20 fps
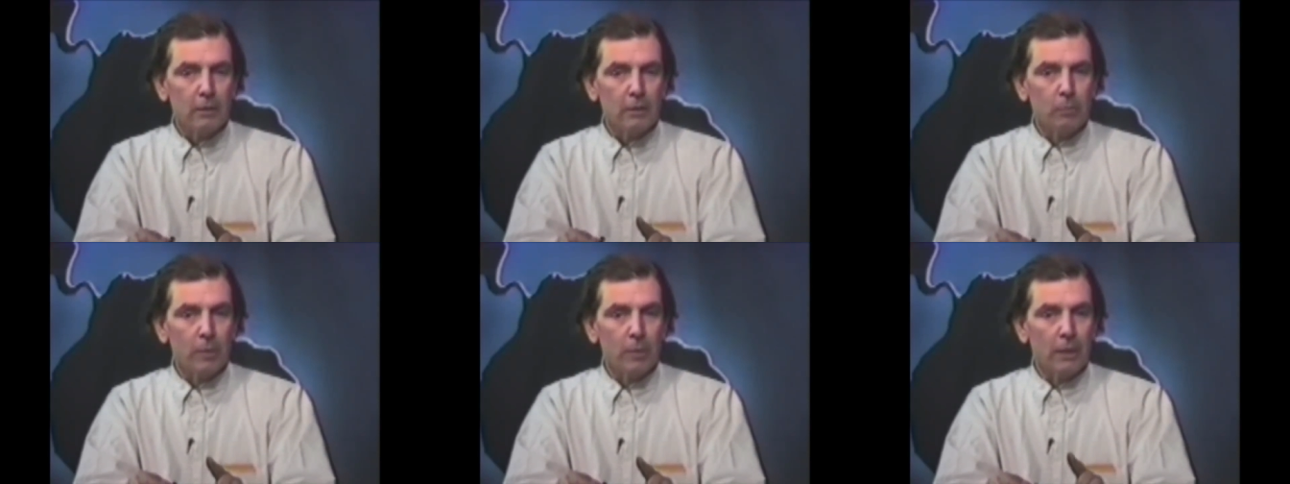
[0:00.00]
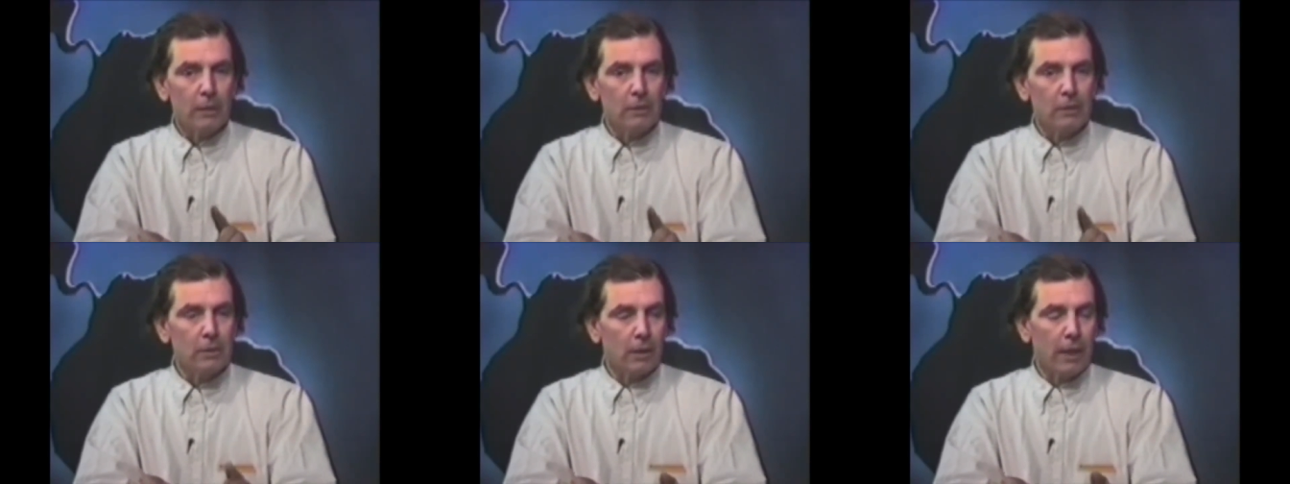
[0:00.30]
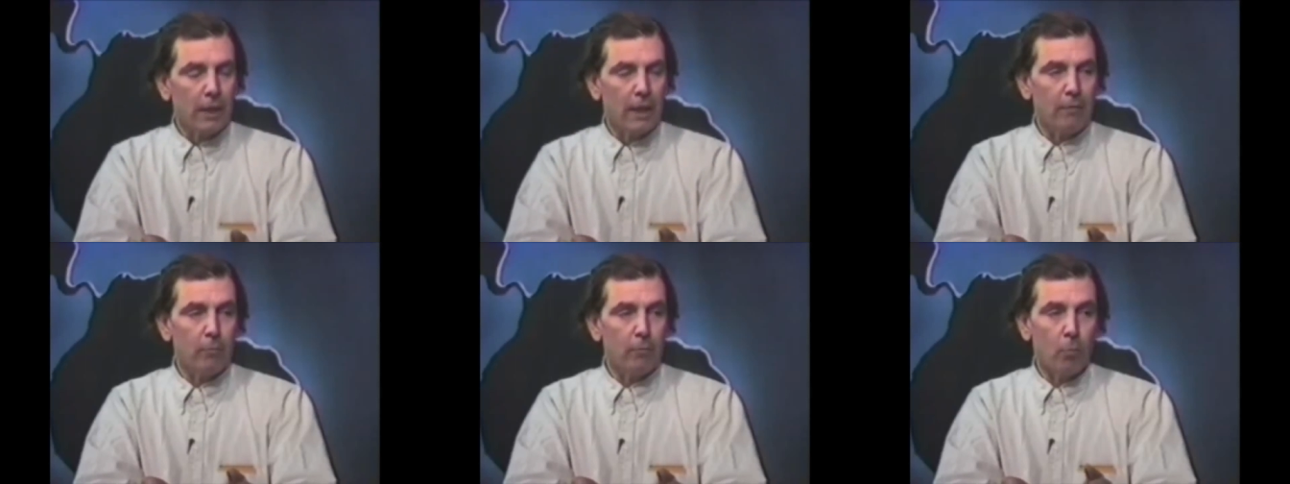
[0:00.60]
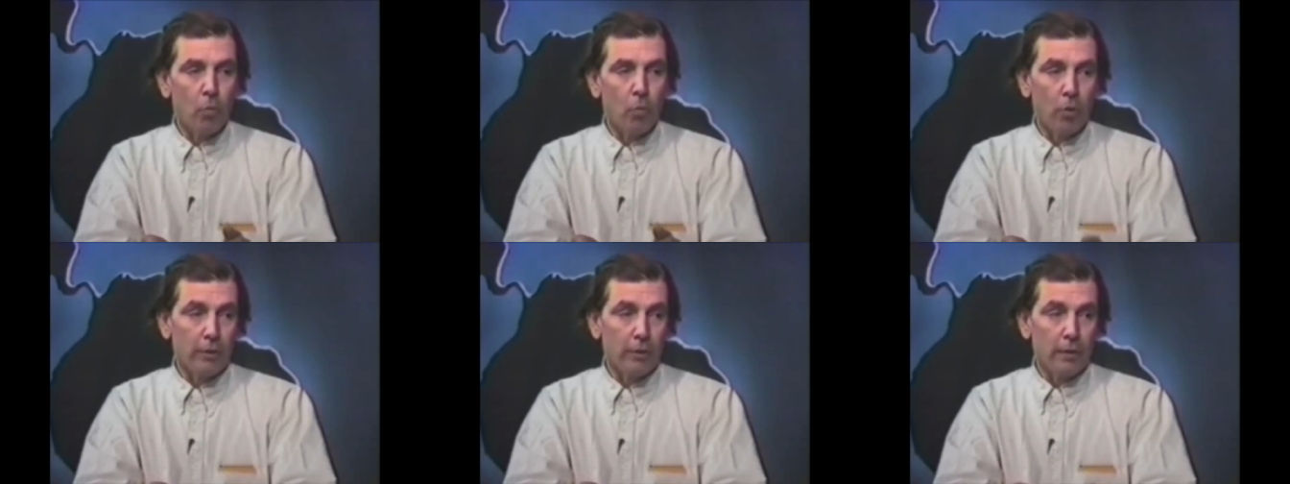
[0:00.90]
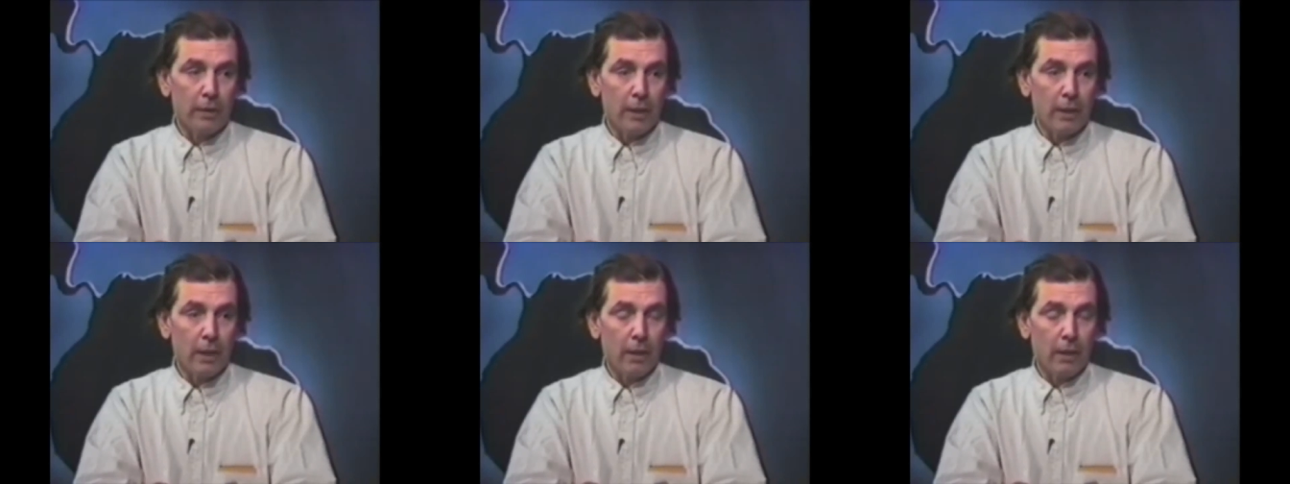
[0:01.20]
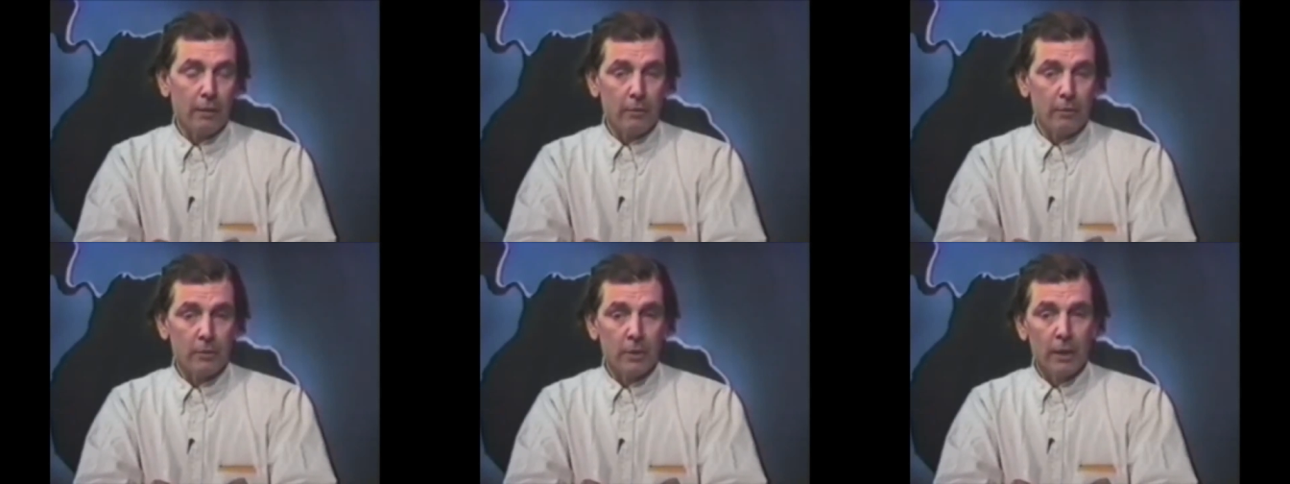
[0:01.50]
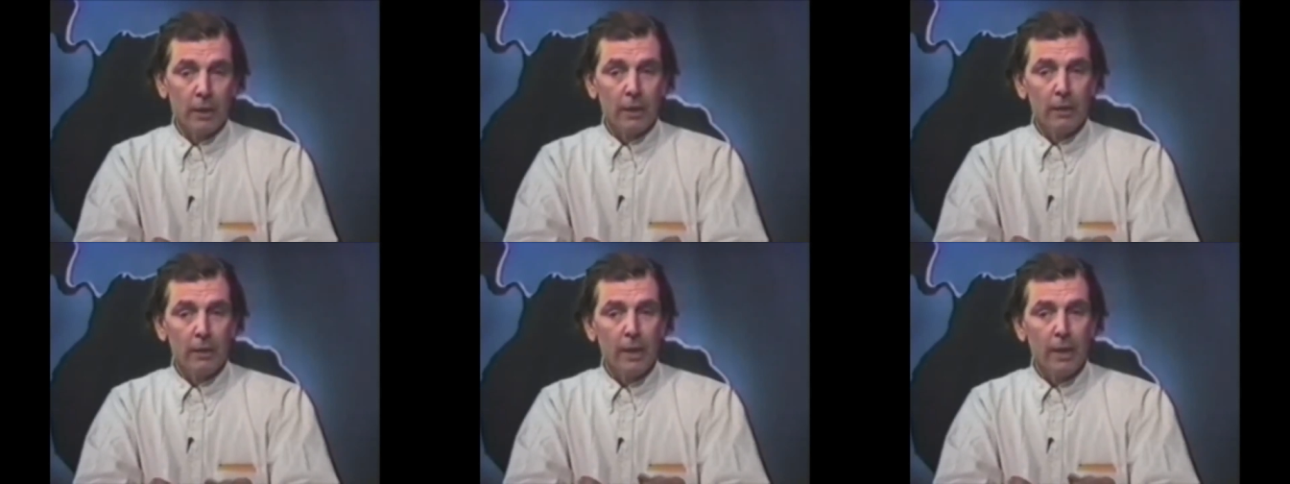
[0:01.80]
has been enslaved more than the others.